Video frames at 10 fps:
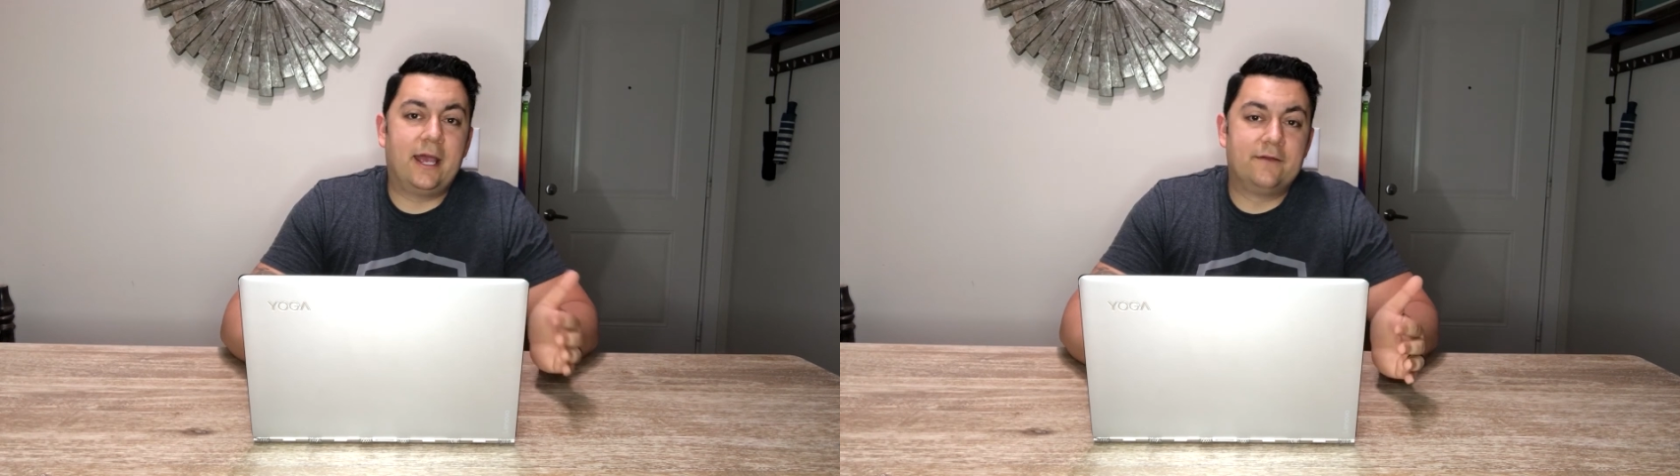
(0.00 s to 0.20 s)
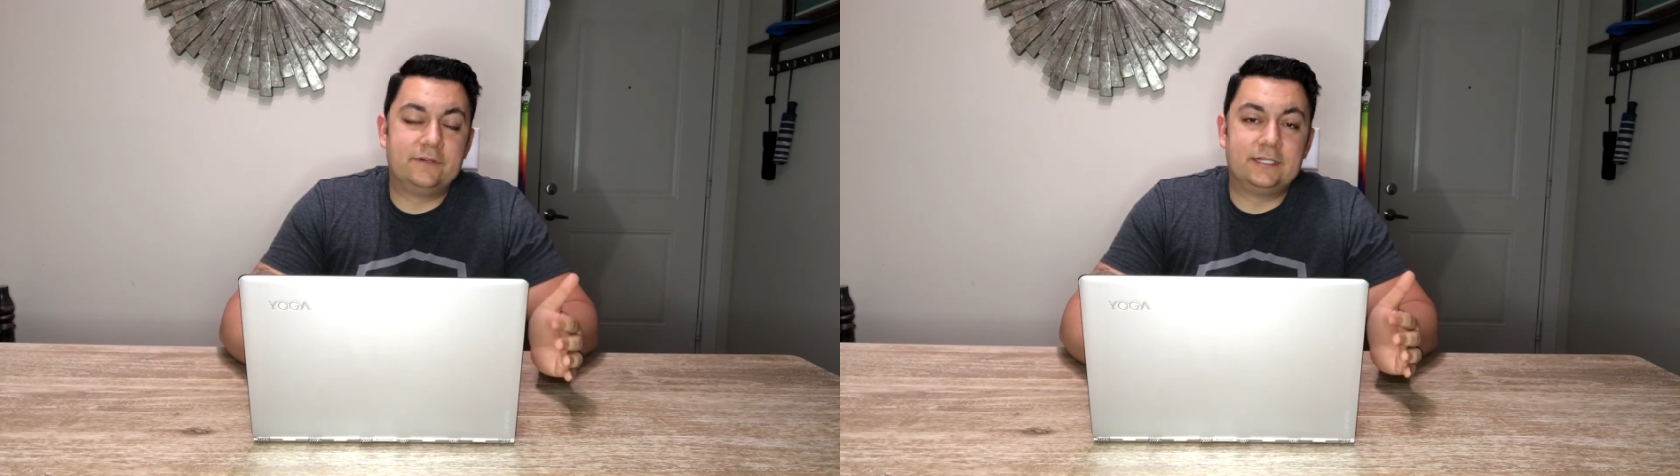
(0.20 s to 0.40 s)

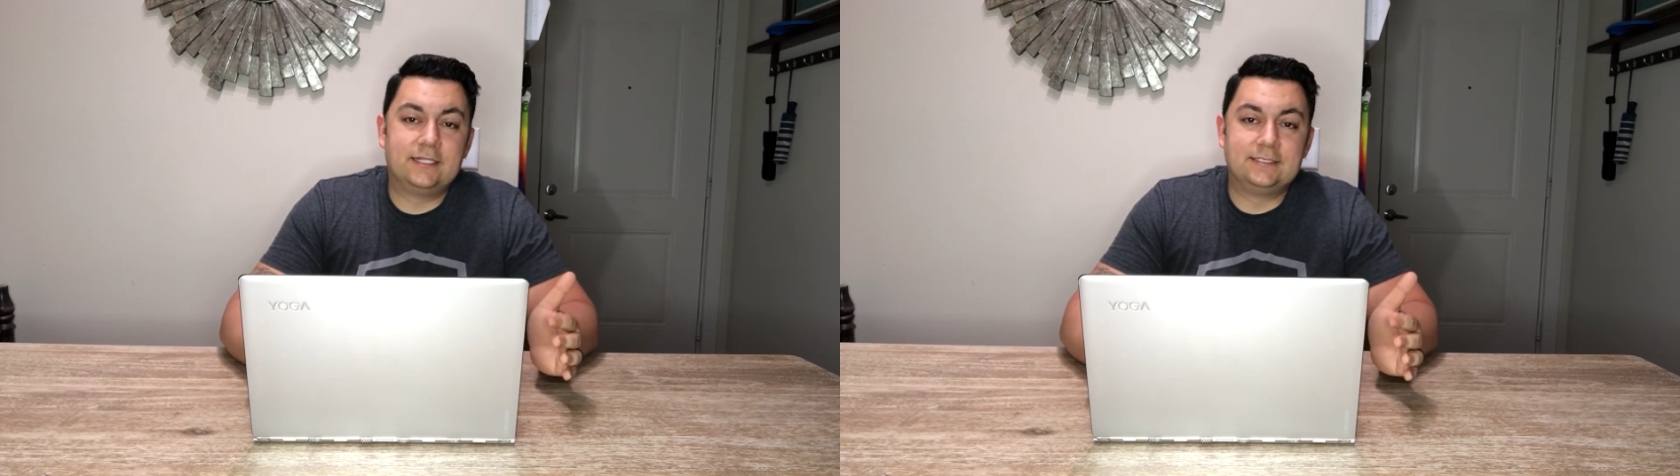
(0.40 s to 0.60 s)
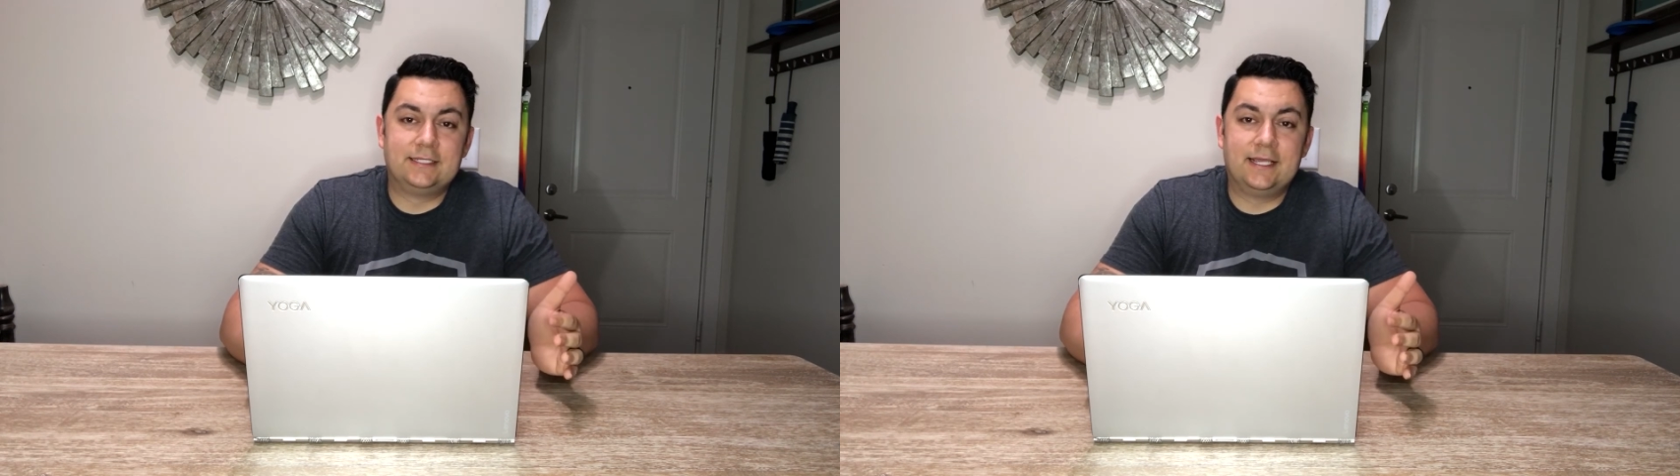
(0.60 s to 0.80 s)

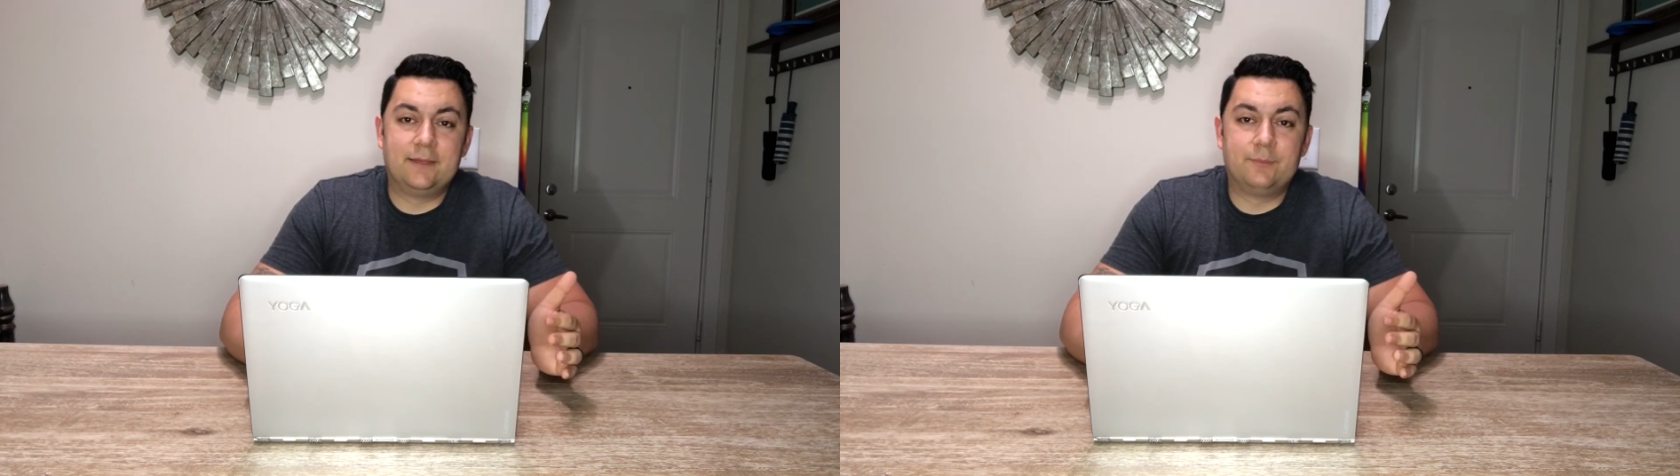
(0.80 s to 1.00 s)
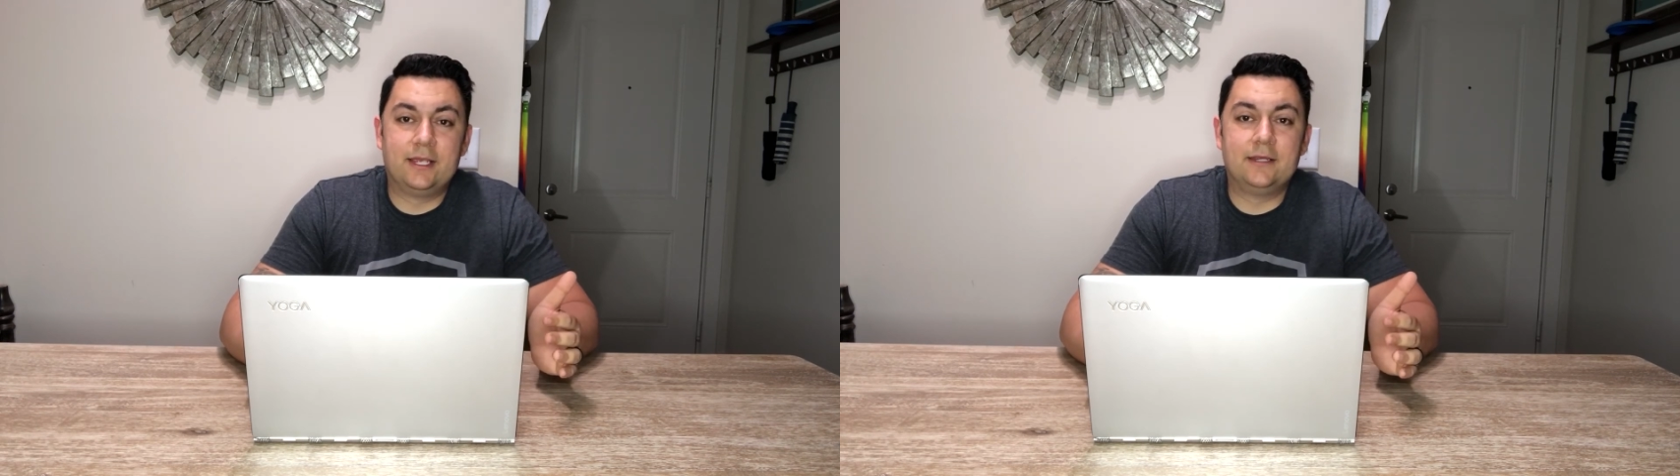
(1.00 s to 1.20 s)
advertising
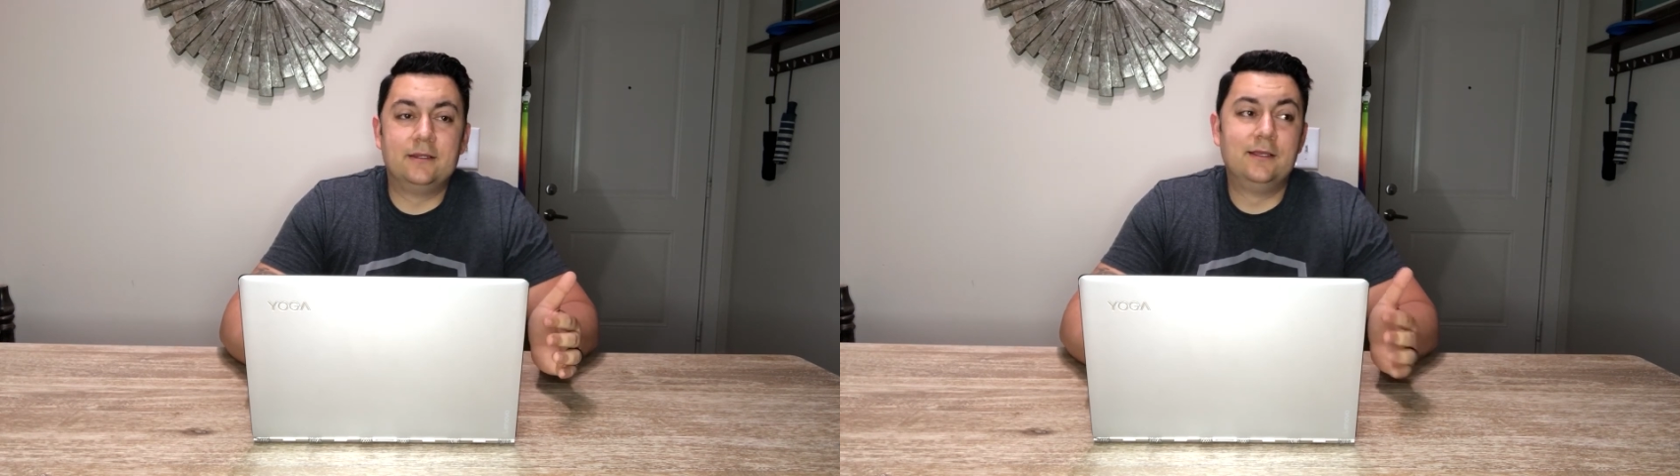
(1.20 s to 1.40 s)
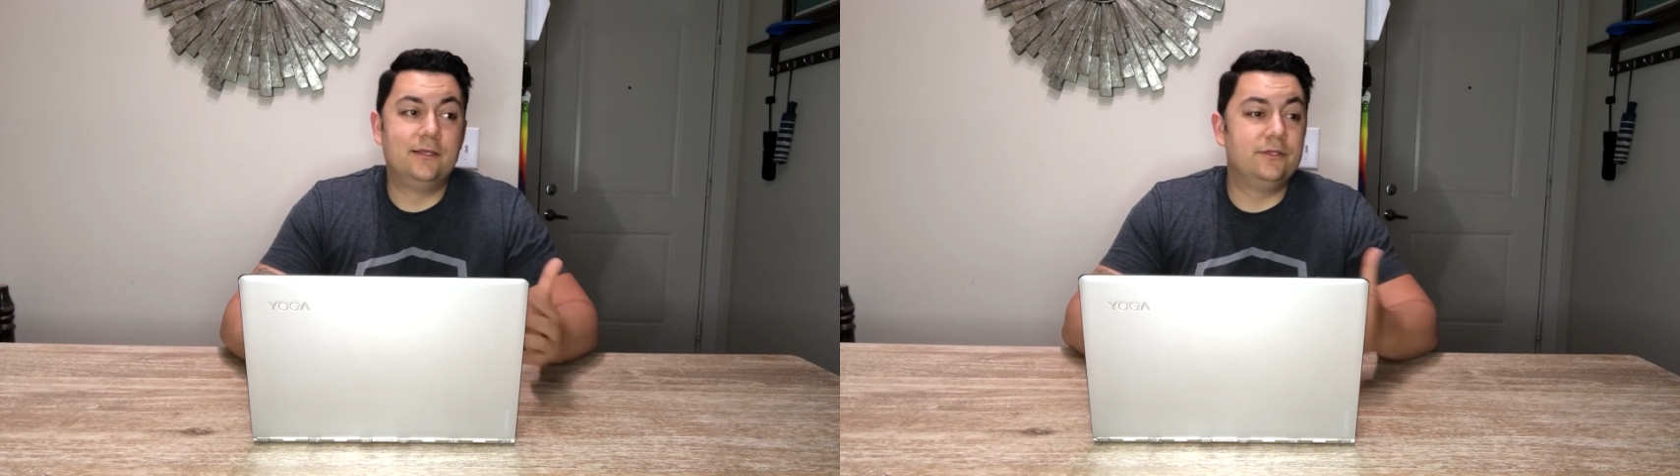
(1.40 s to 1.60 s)
campaign.